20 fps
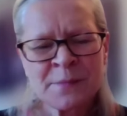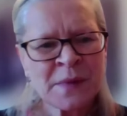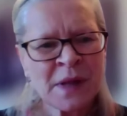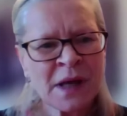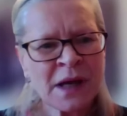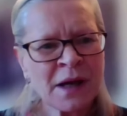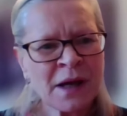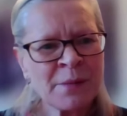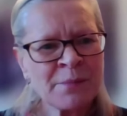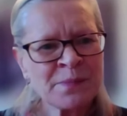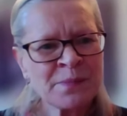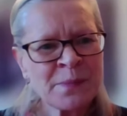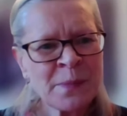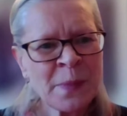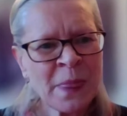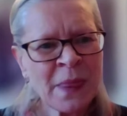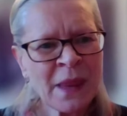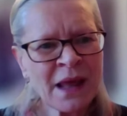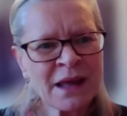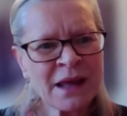
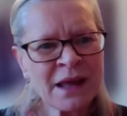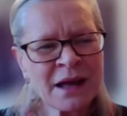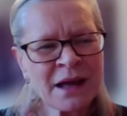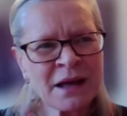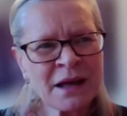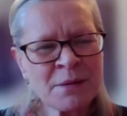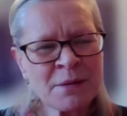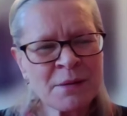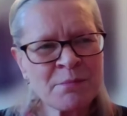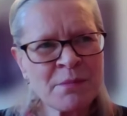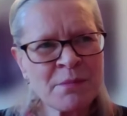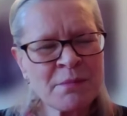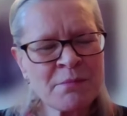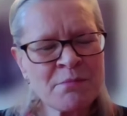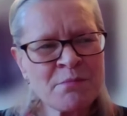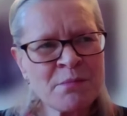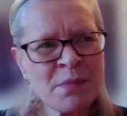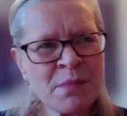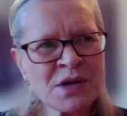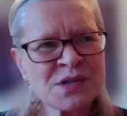um, uh,
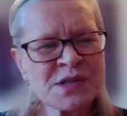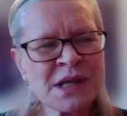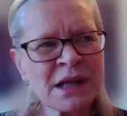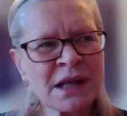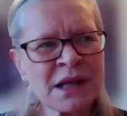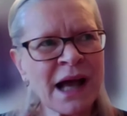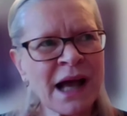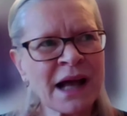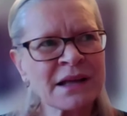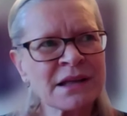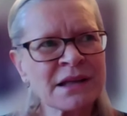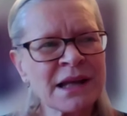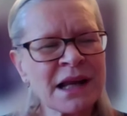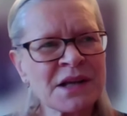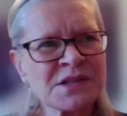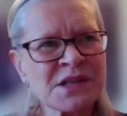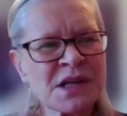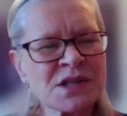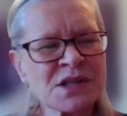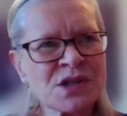Marcel handed
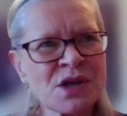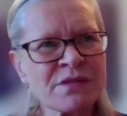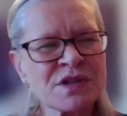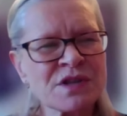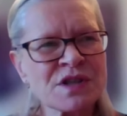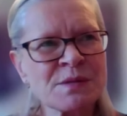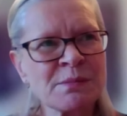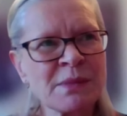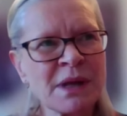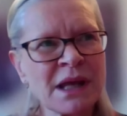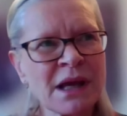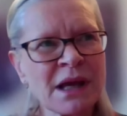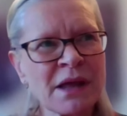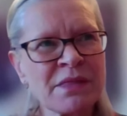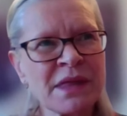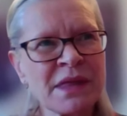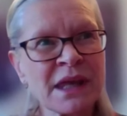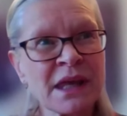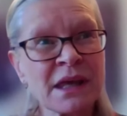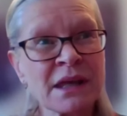Alsace over to me, I
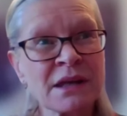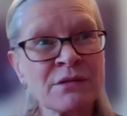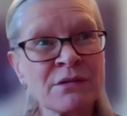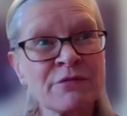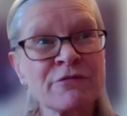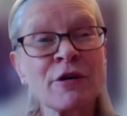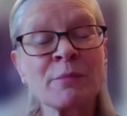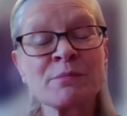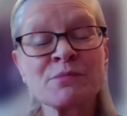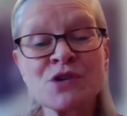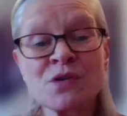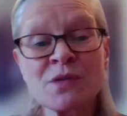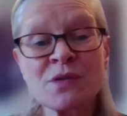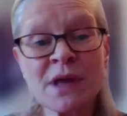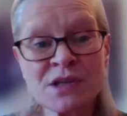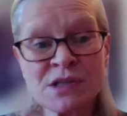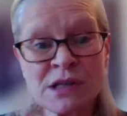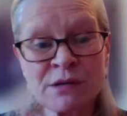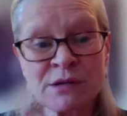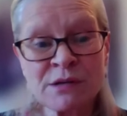think, in from
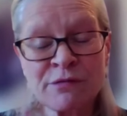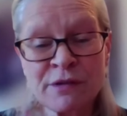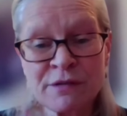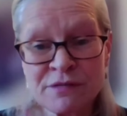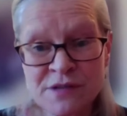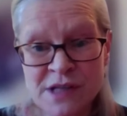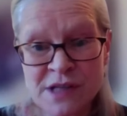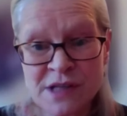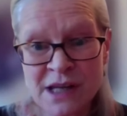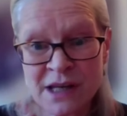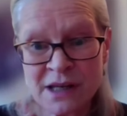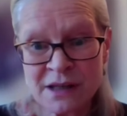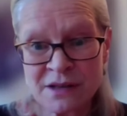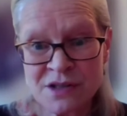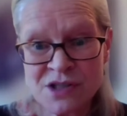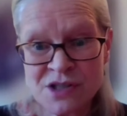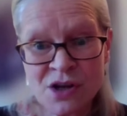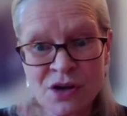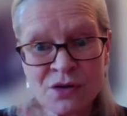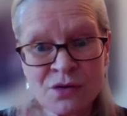2015.
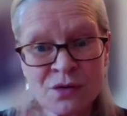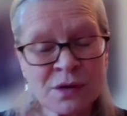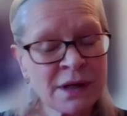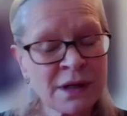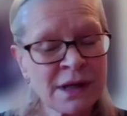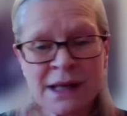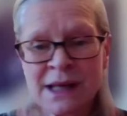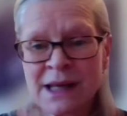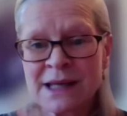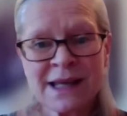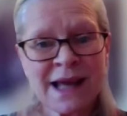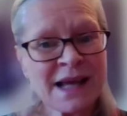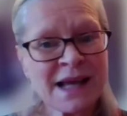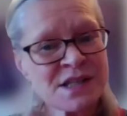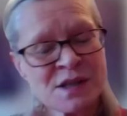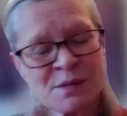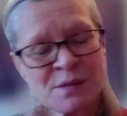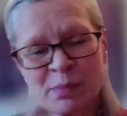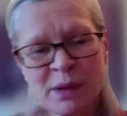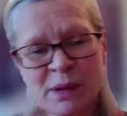So it
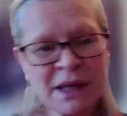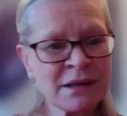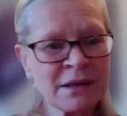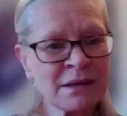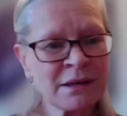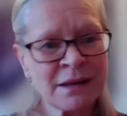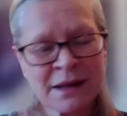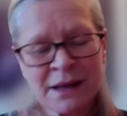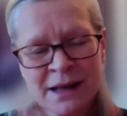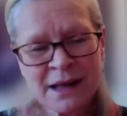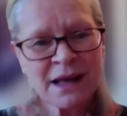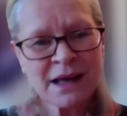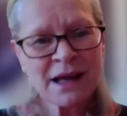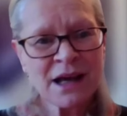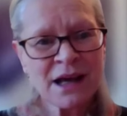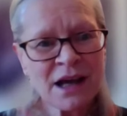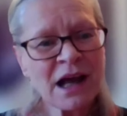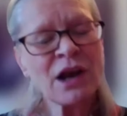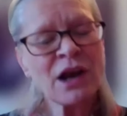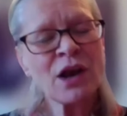hasn't been
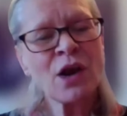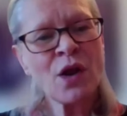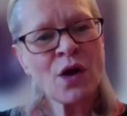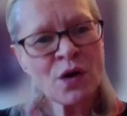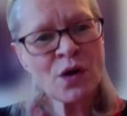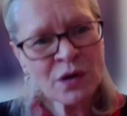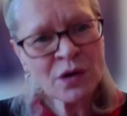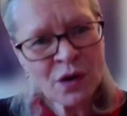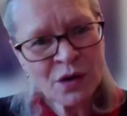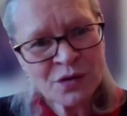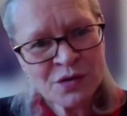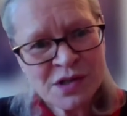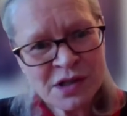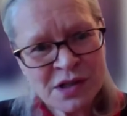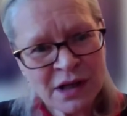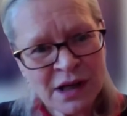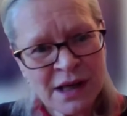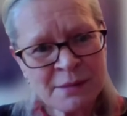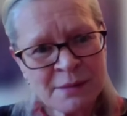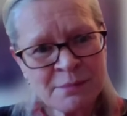a long, long
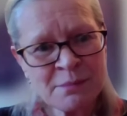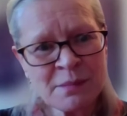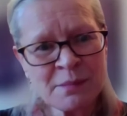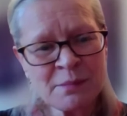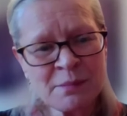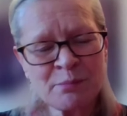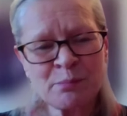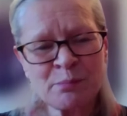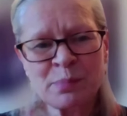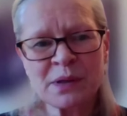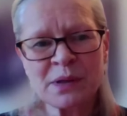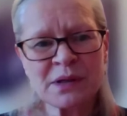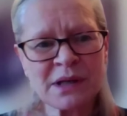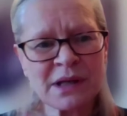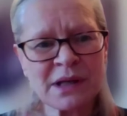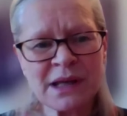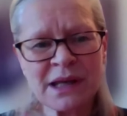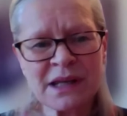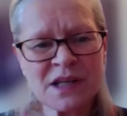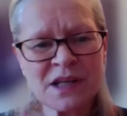time,
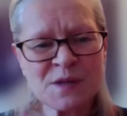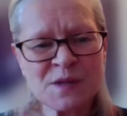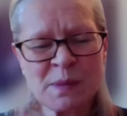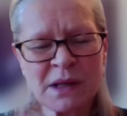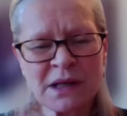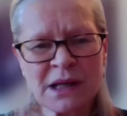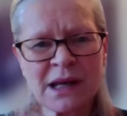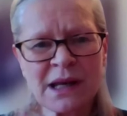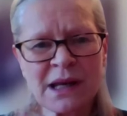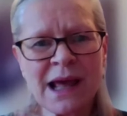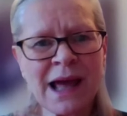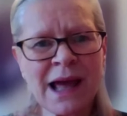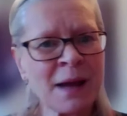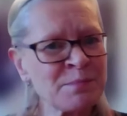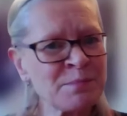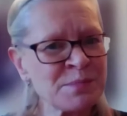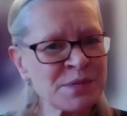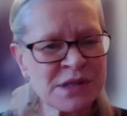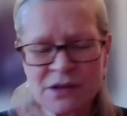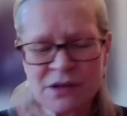but it has been an
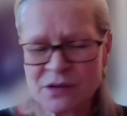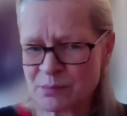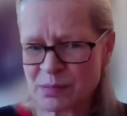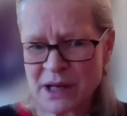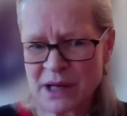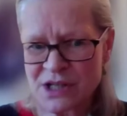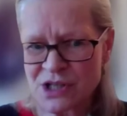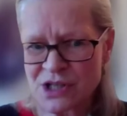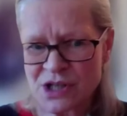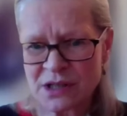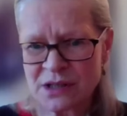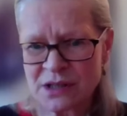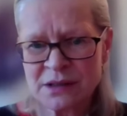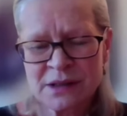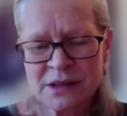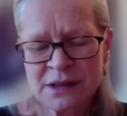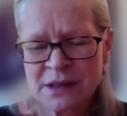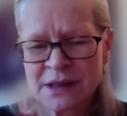absolute pleasure.